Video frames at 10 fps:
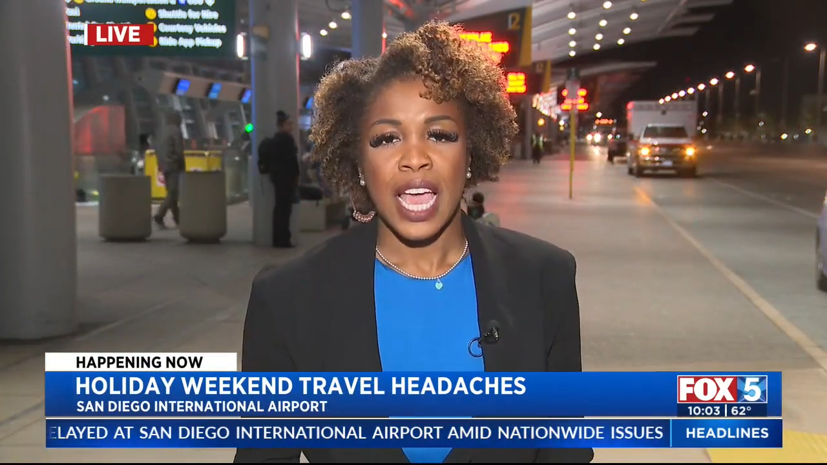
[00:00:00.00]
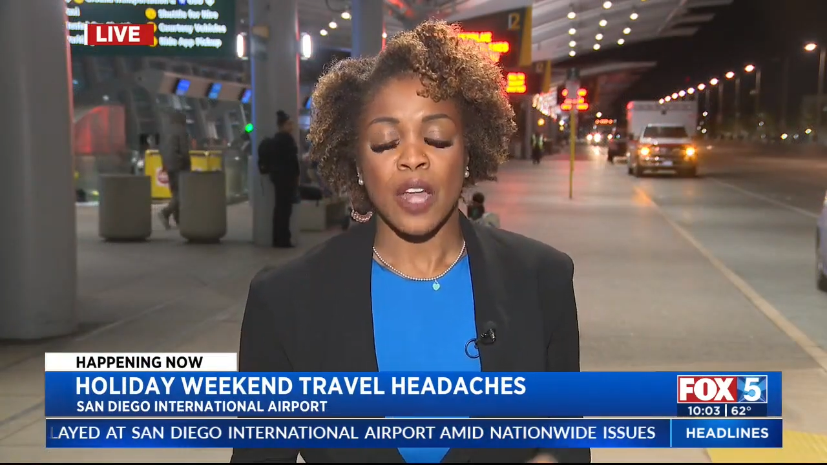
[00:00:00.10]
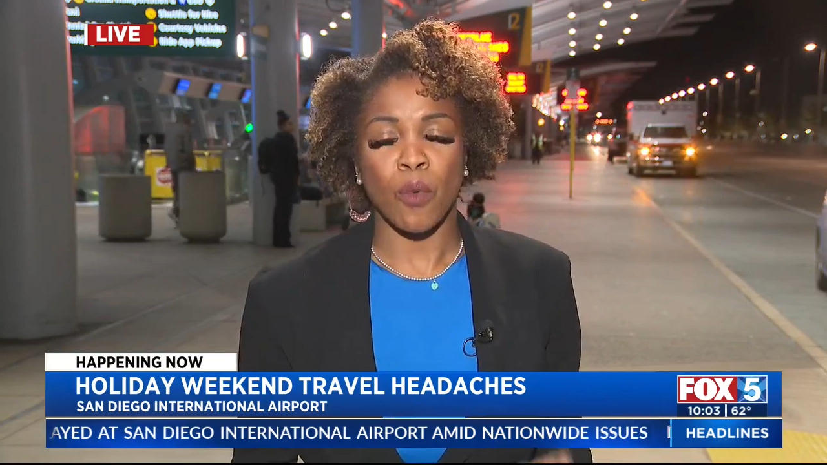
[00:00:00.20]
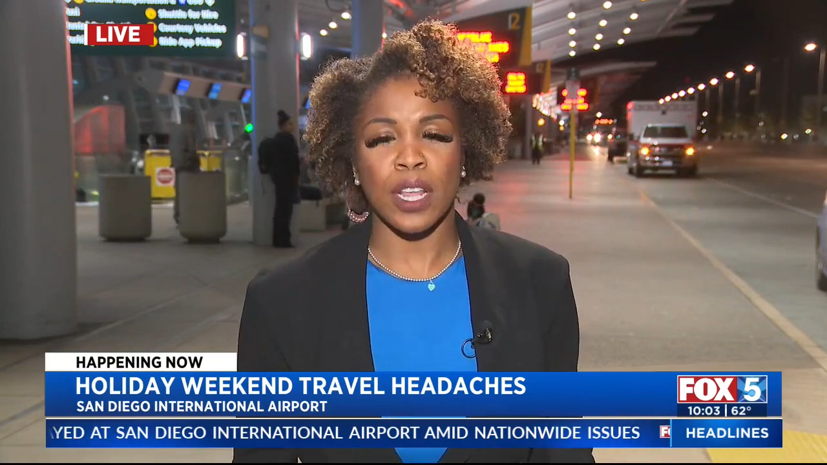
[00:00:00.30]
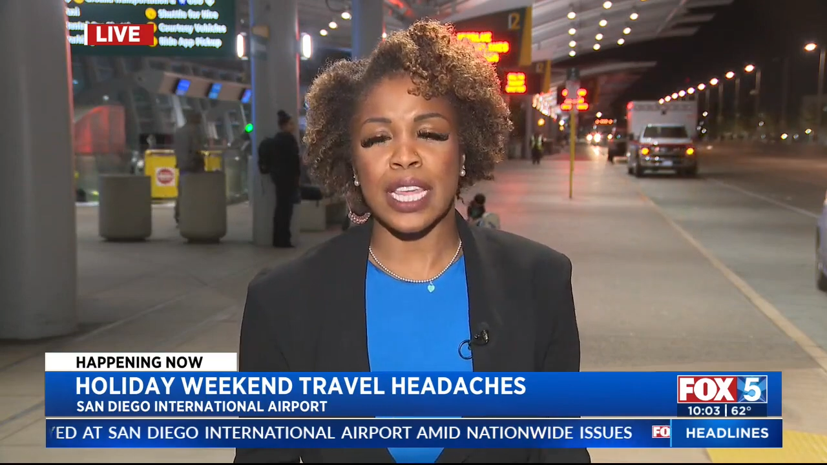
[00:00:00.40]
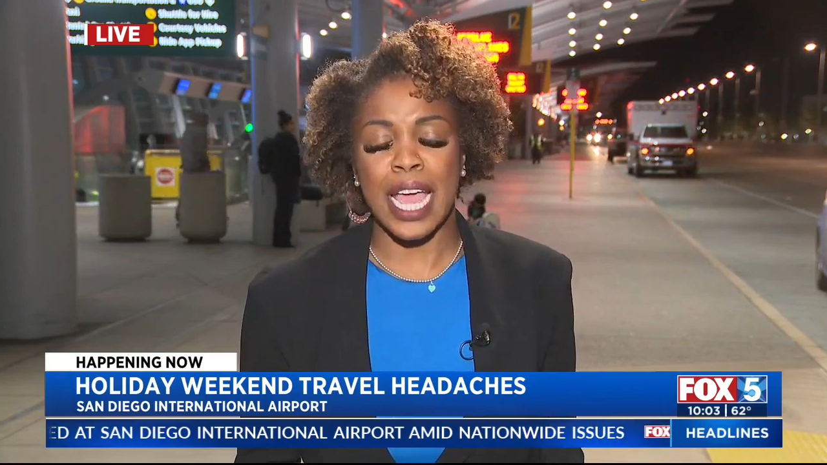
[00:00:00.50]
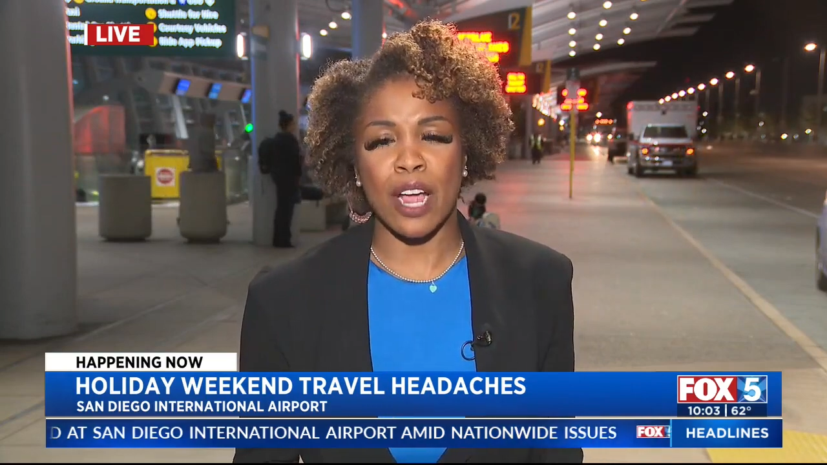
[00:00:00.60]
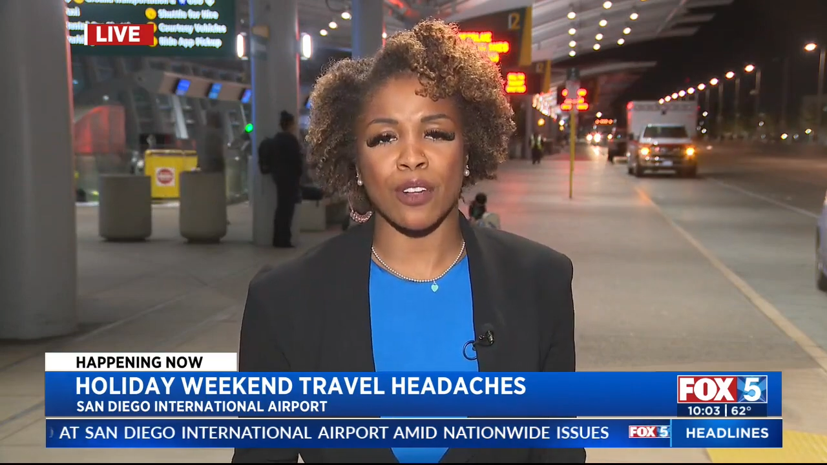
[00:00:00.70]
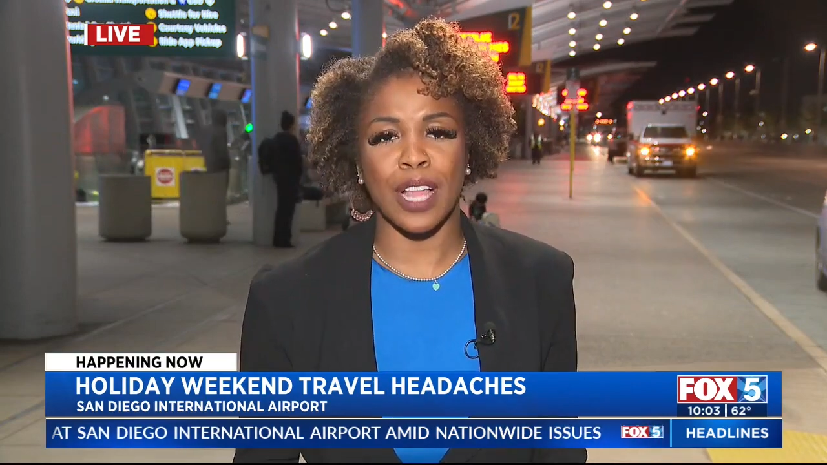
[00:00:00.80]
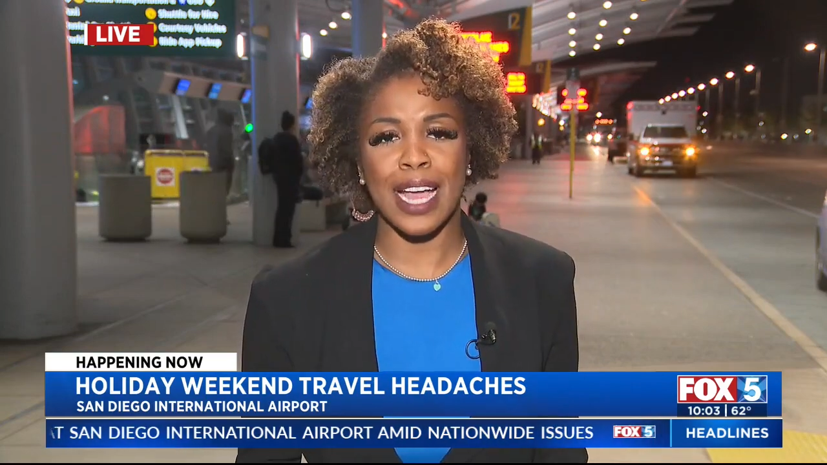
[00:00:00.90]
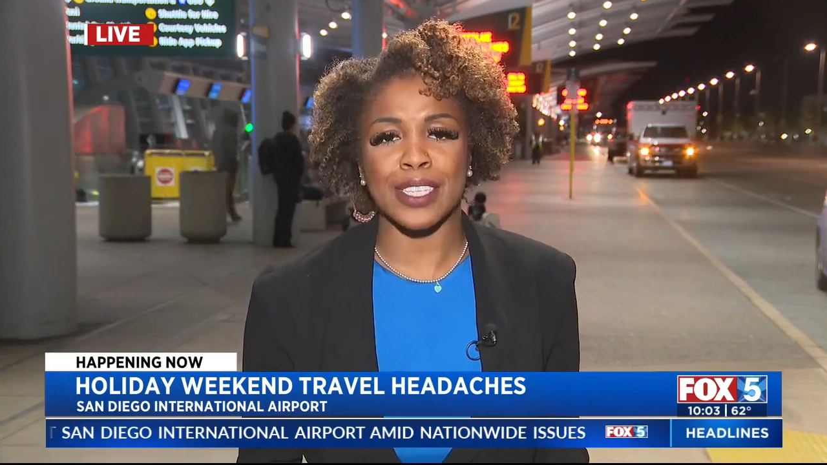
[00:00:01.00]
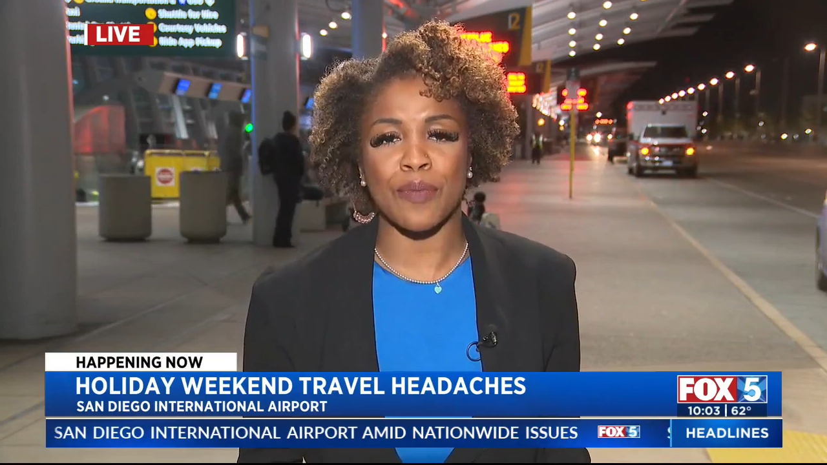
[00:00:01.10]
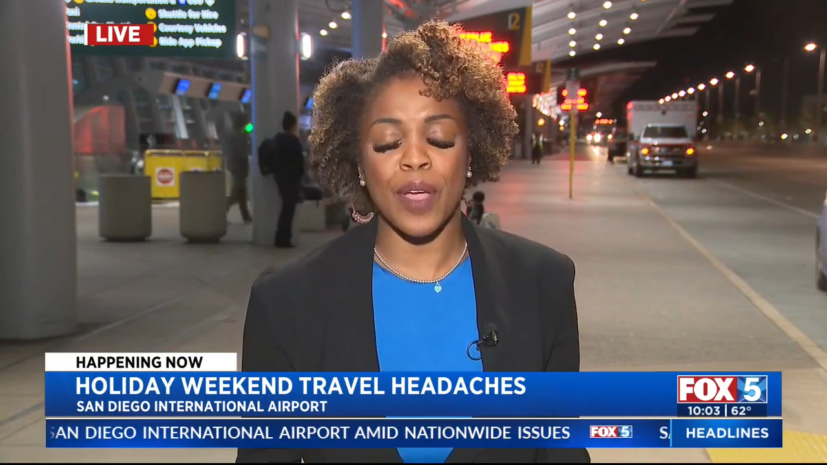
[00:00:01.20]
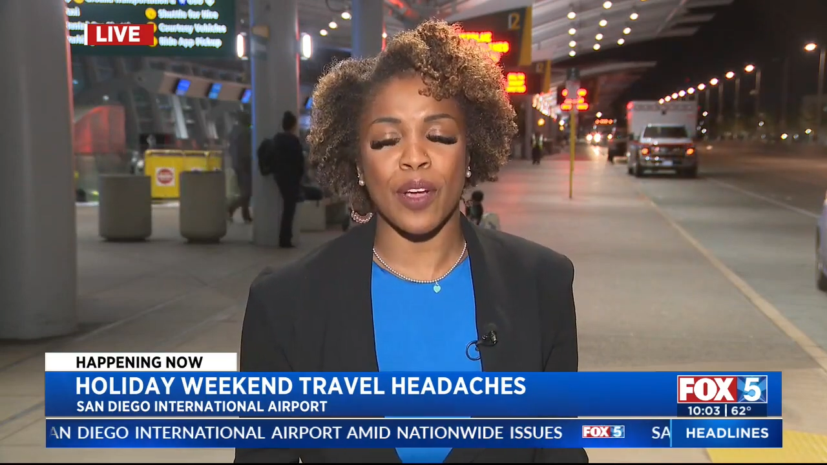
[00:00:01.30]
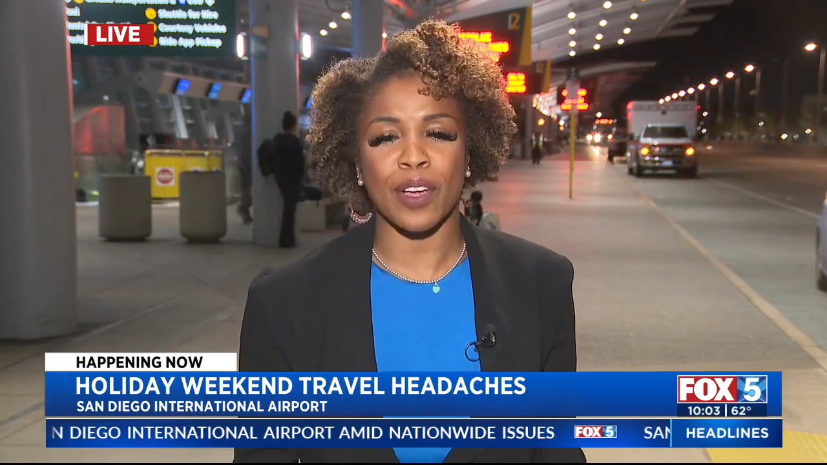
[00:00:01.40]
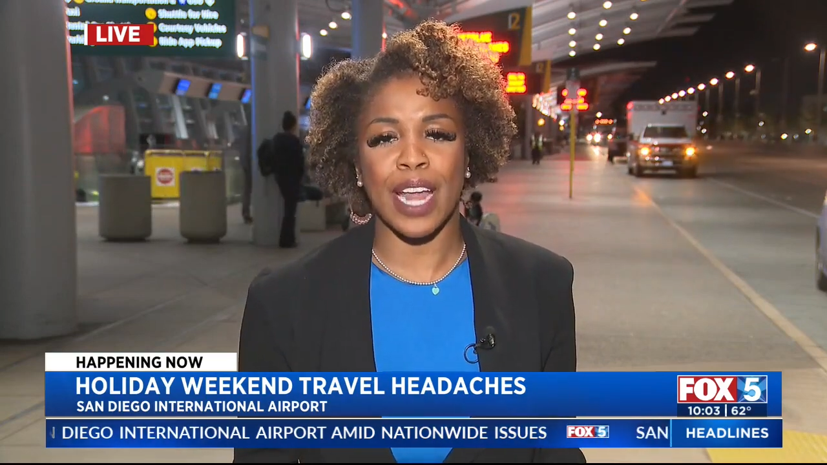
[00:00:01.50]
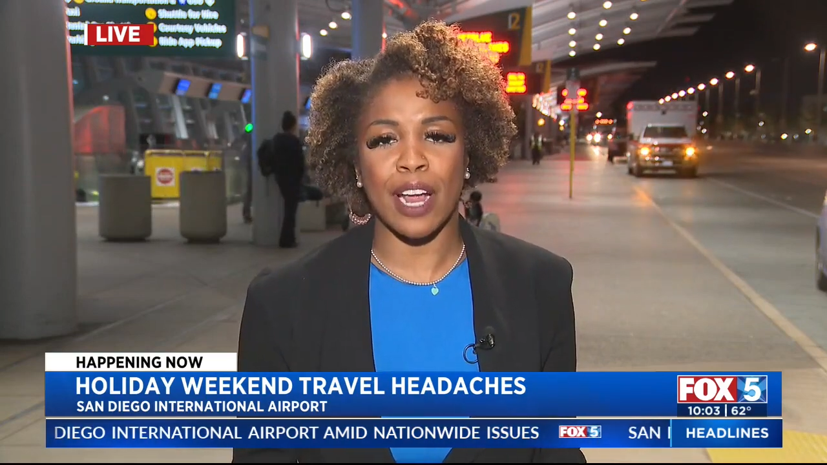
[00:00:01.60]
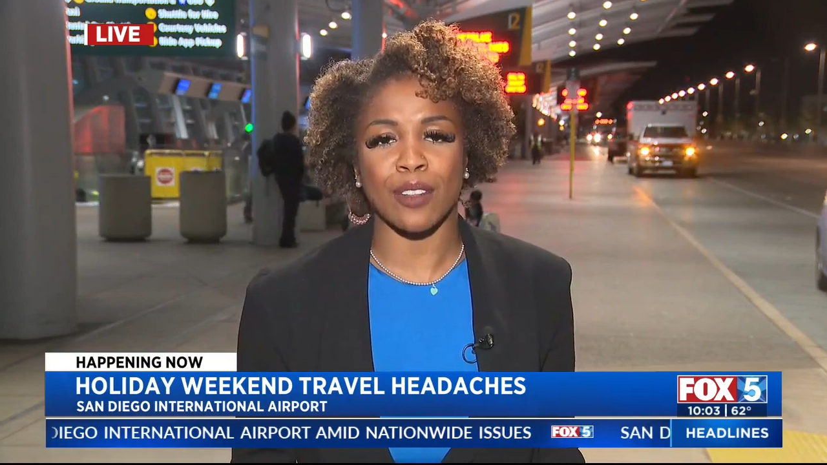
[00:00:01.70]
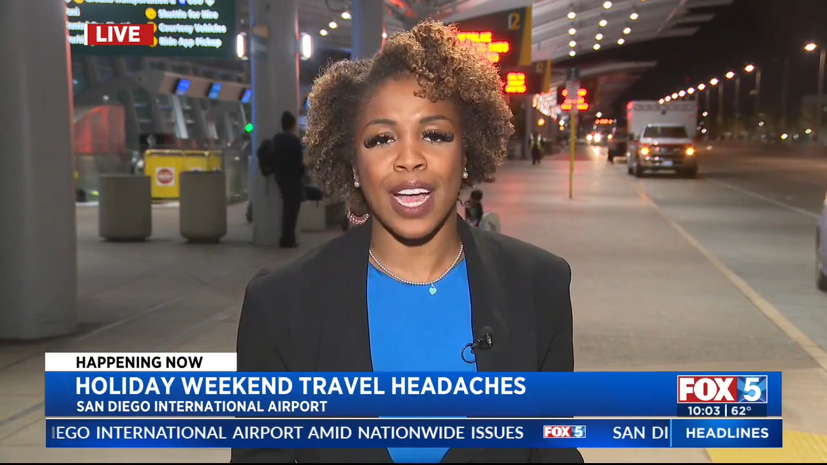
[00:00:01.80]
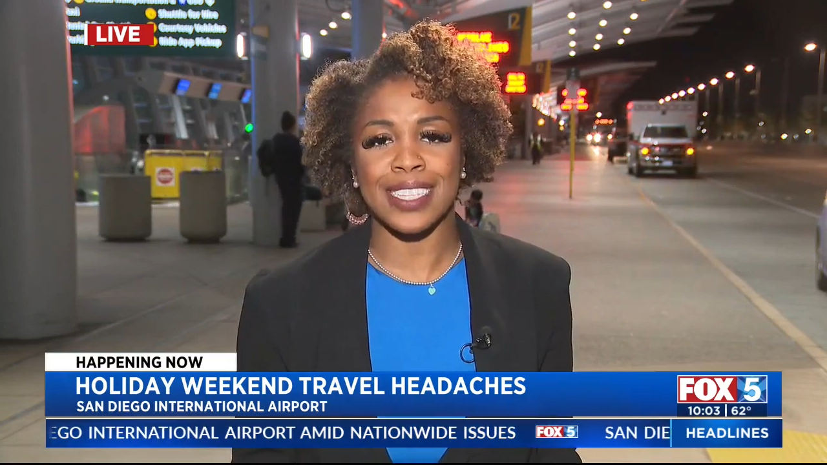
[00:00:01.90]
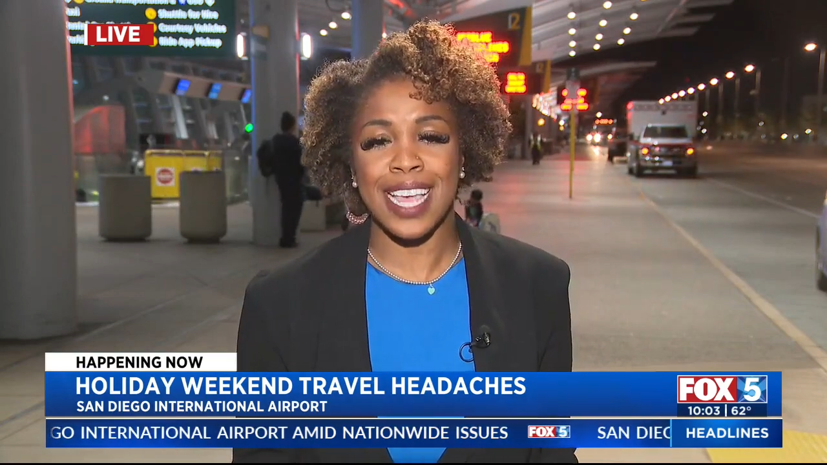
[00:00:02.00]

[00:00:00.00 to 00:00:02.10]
And one of the airlines, American Airlines,